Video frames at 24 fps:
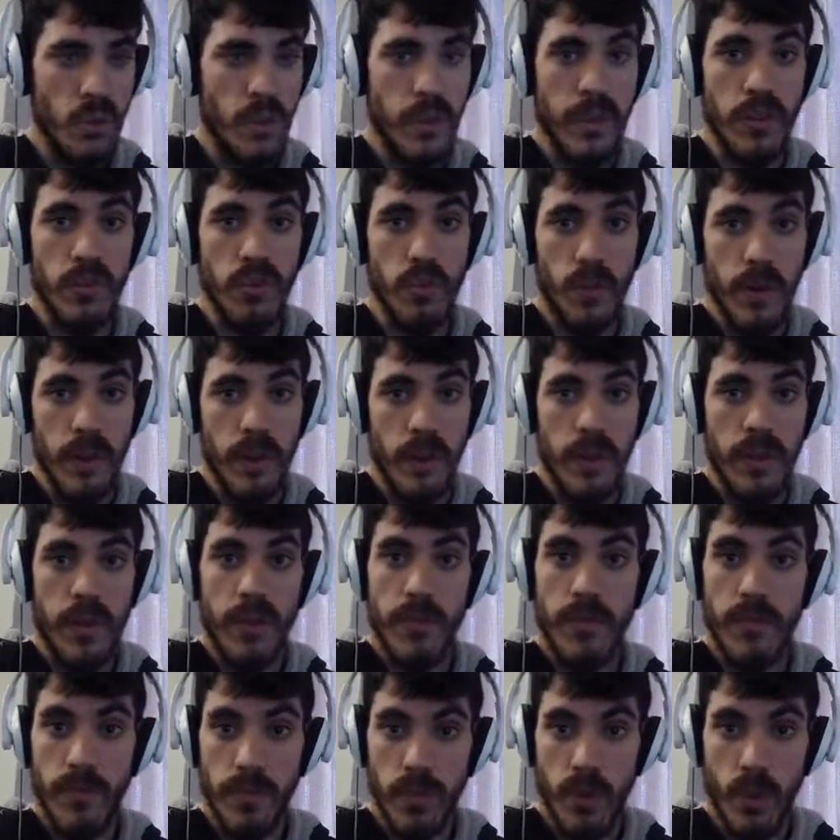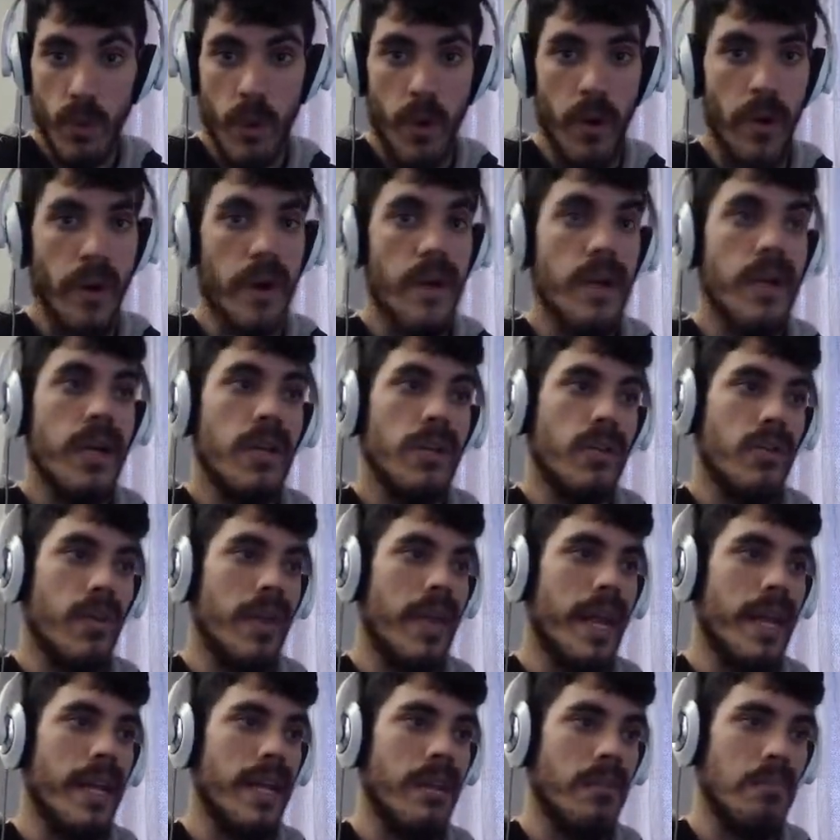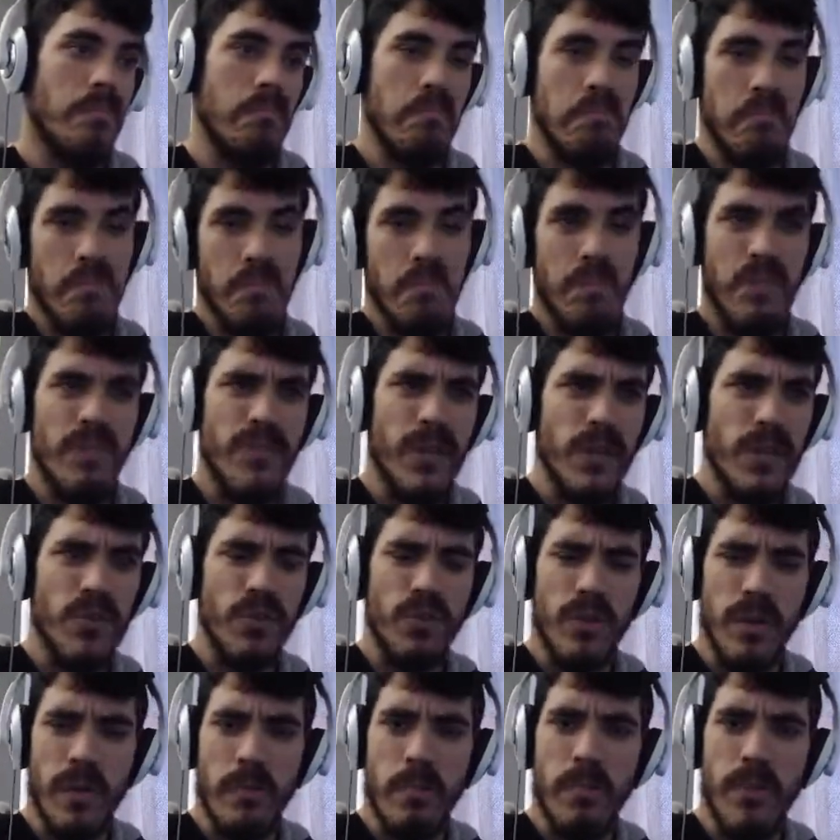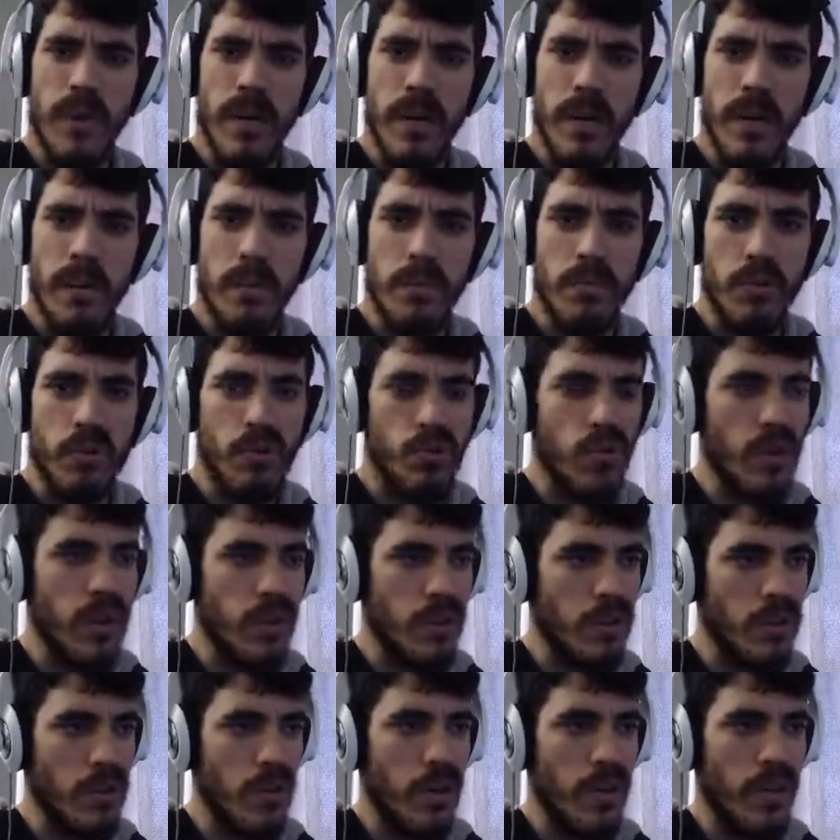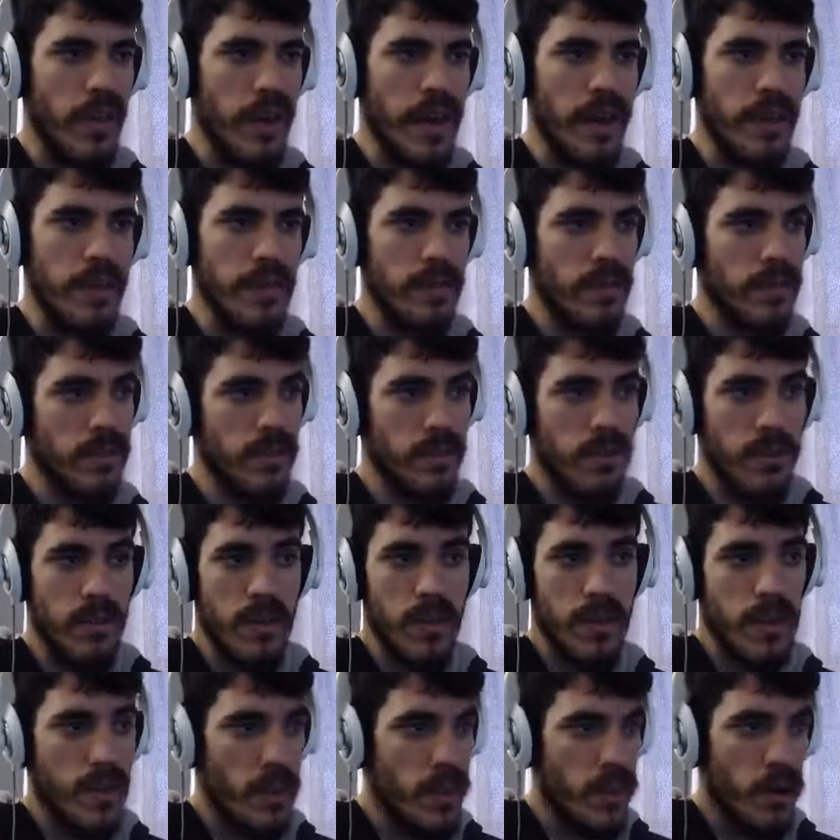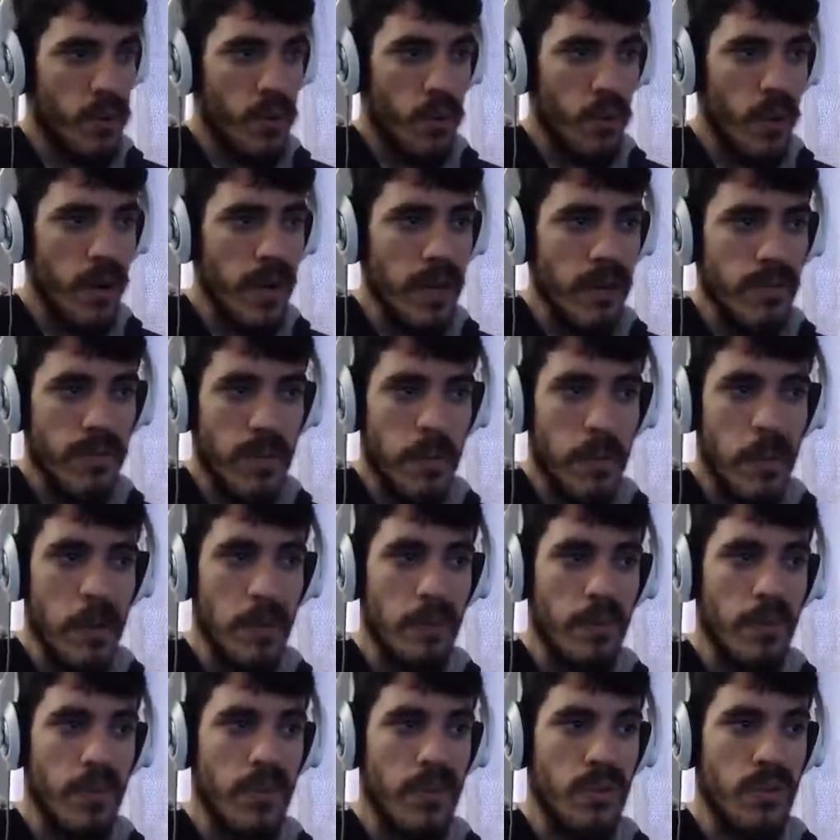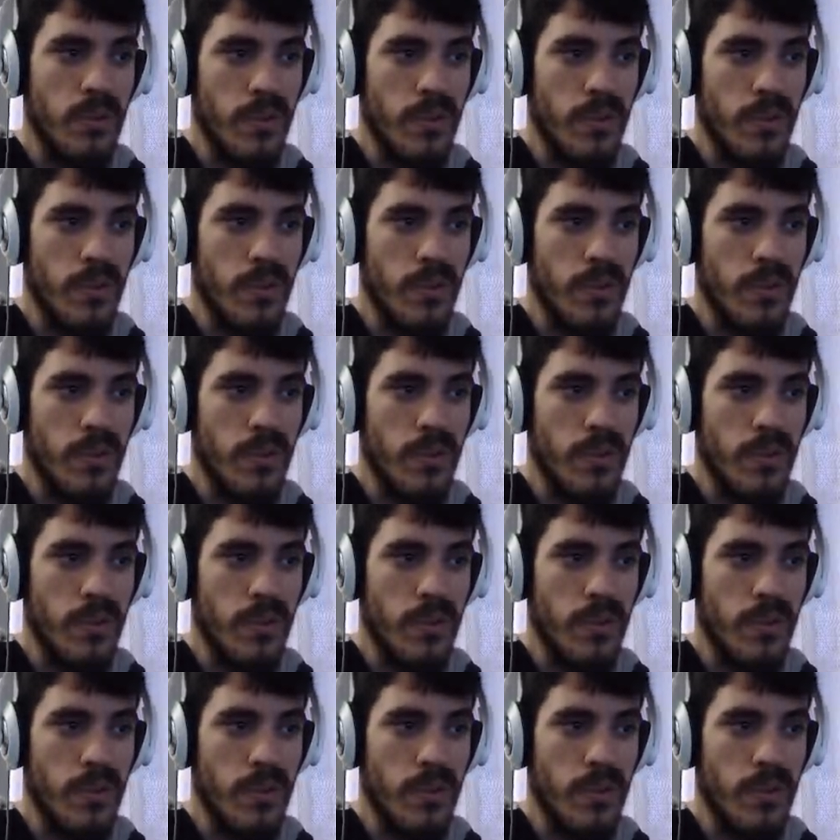the 20th floor, so that I can eventually bring up trucks and all that, because running from one place to